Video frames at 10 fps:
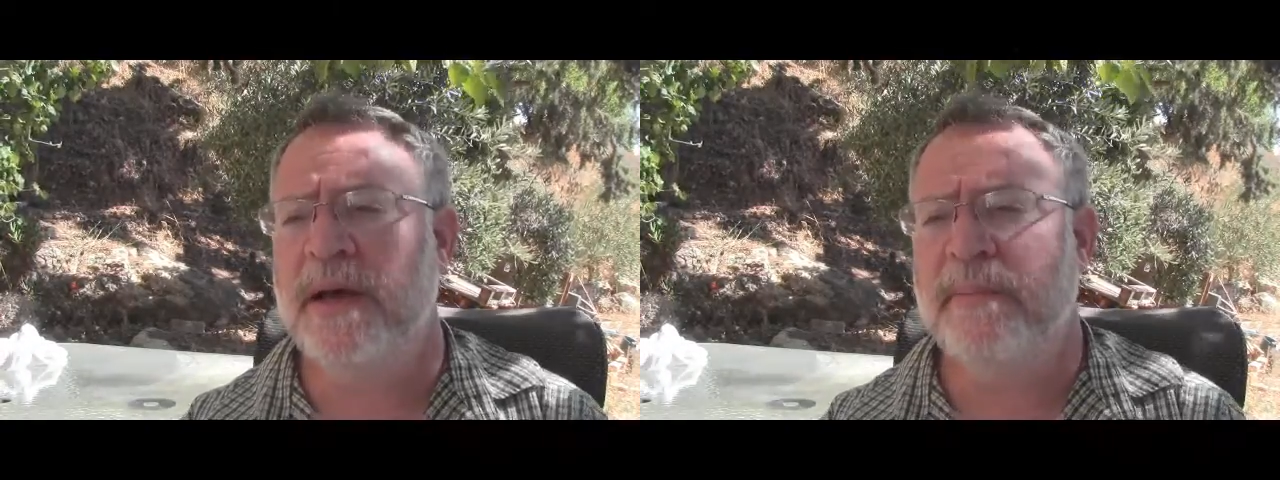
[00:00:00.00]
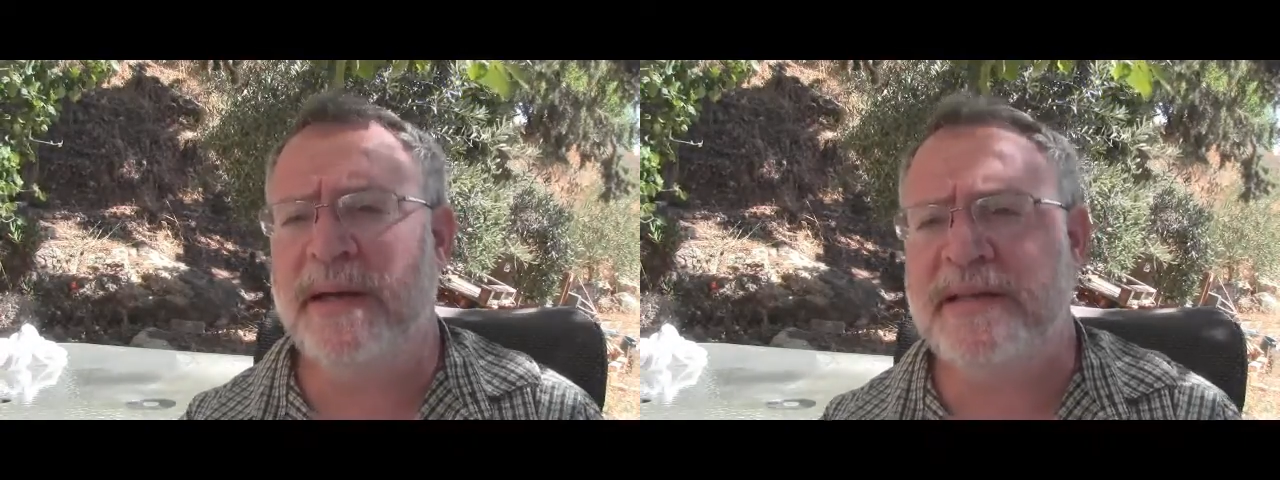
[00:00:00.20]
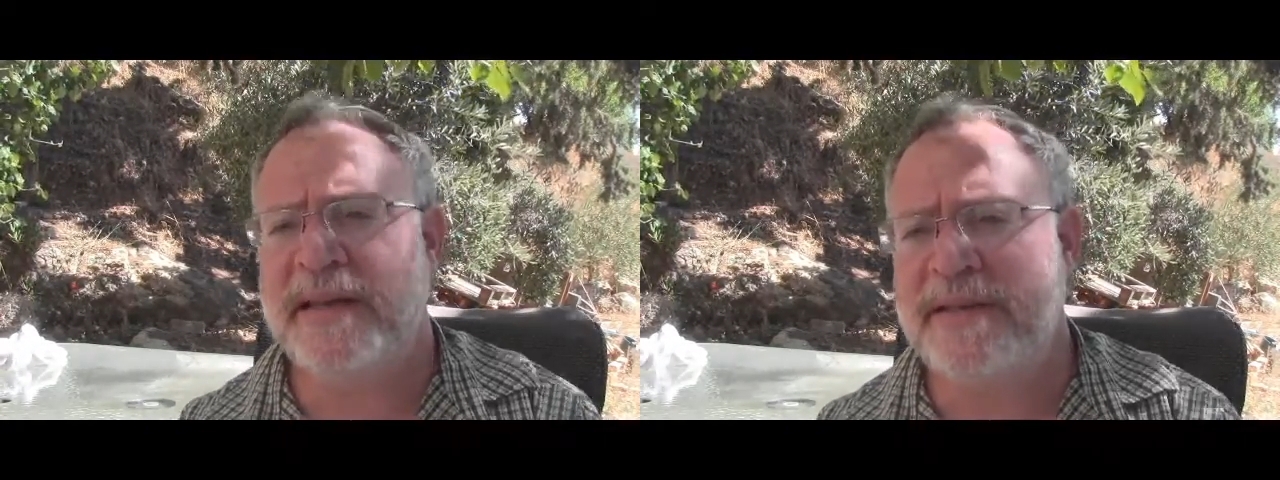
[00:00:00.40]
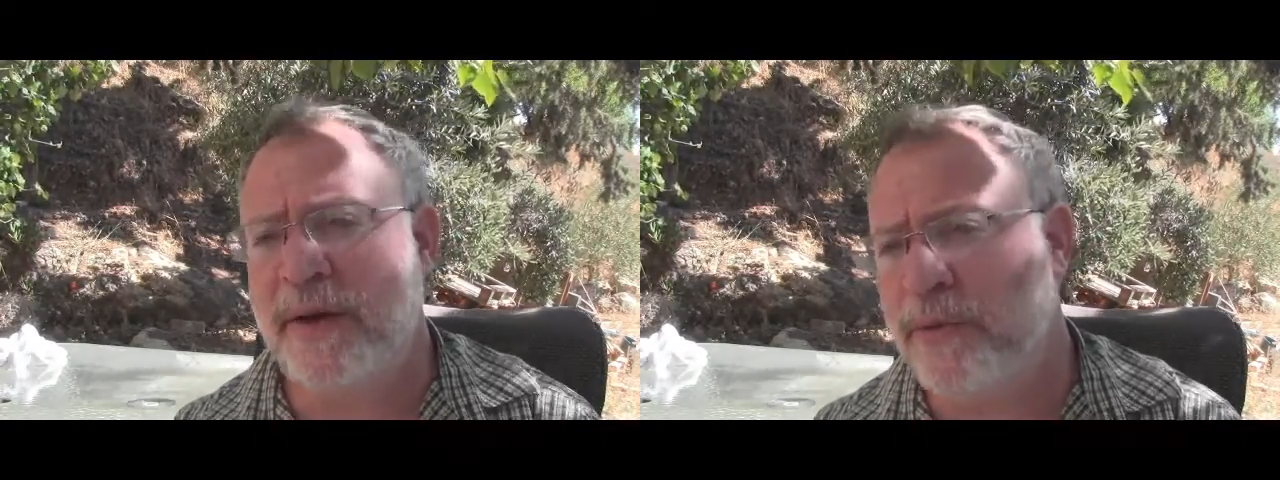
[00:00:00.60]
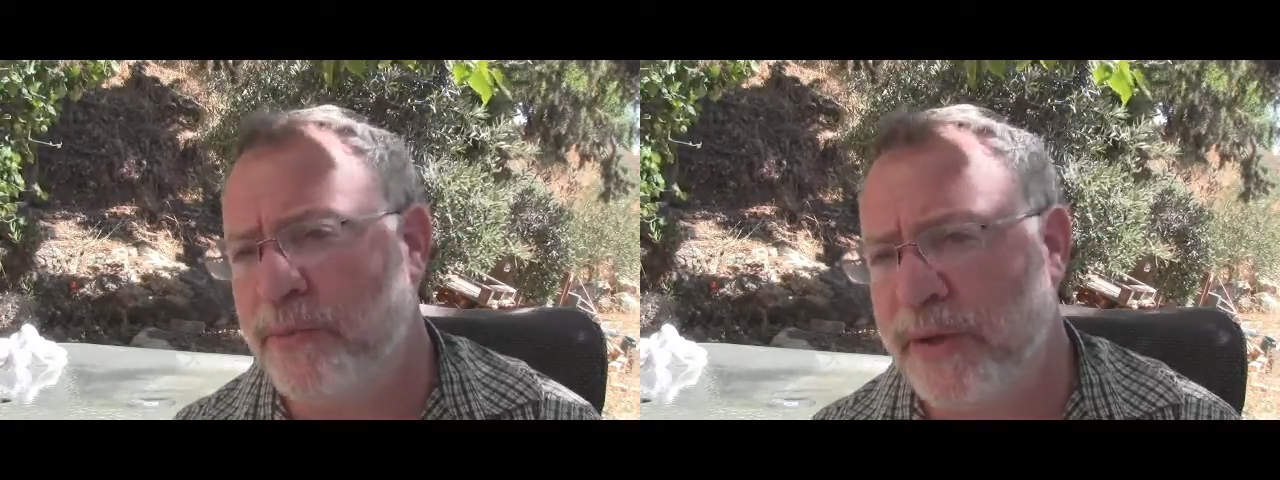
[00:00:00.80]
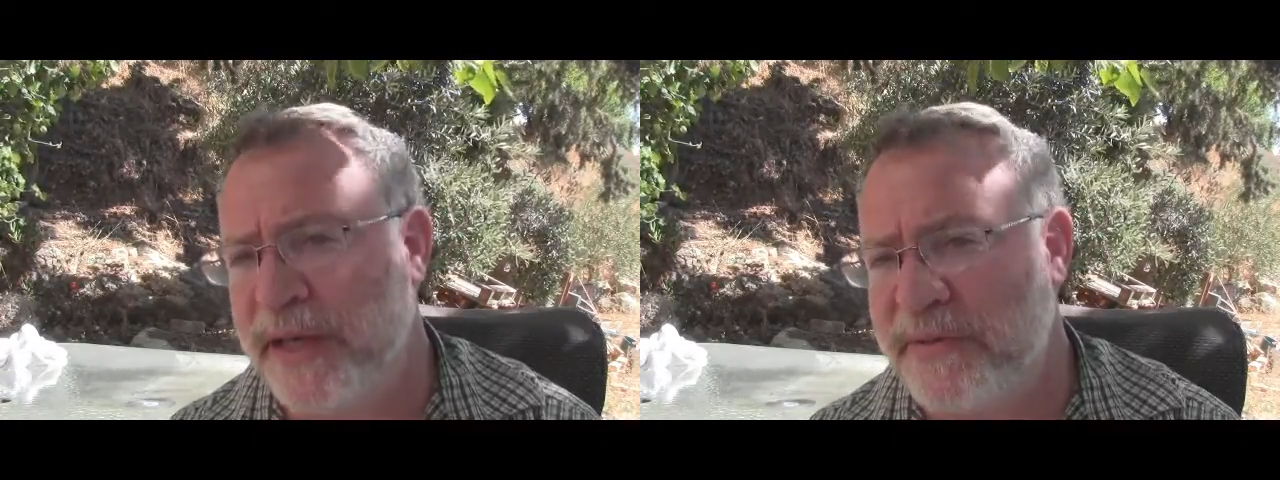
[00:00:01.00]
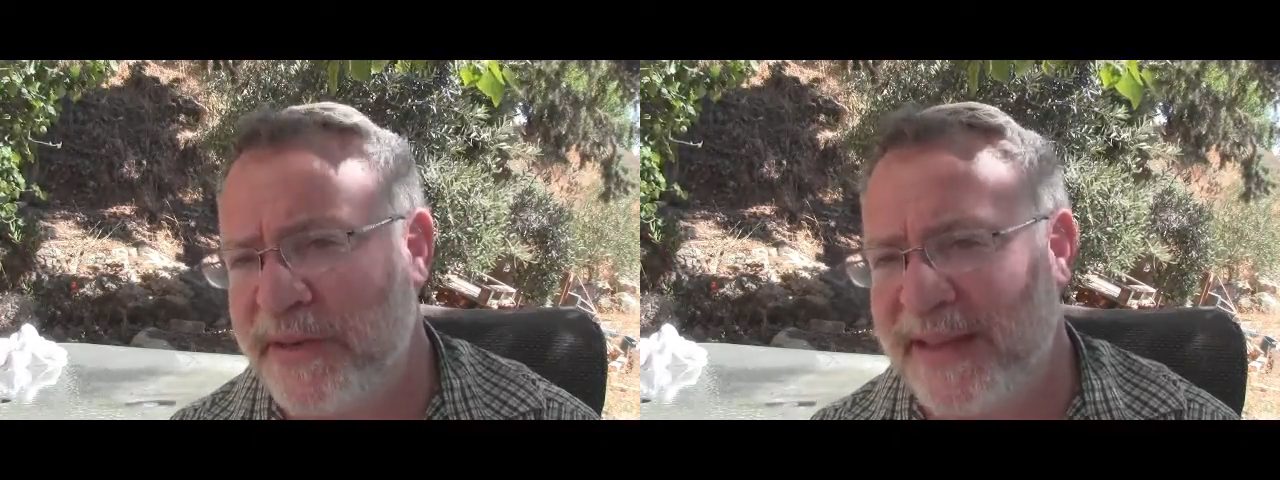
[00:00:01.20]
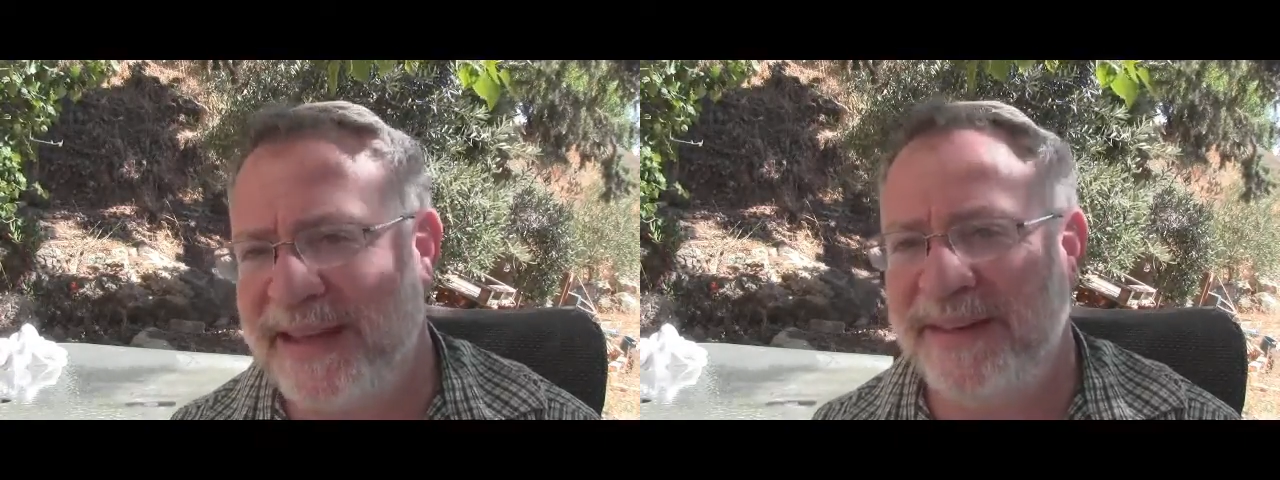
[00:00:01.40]
But he says, no, it was pretty
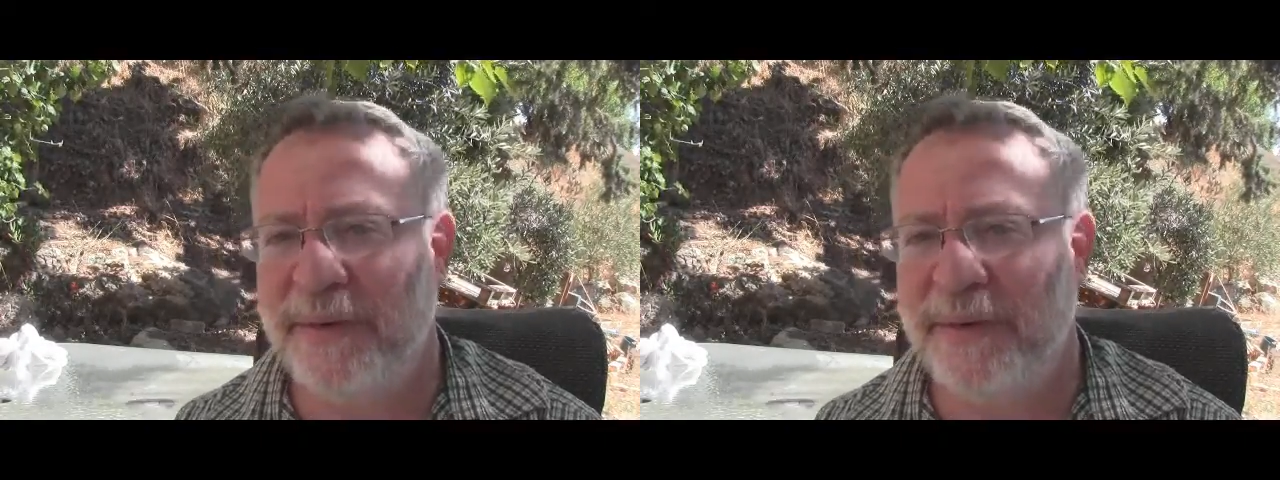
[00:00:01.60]
easy then.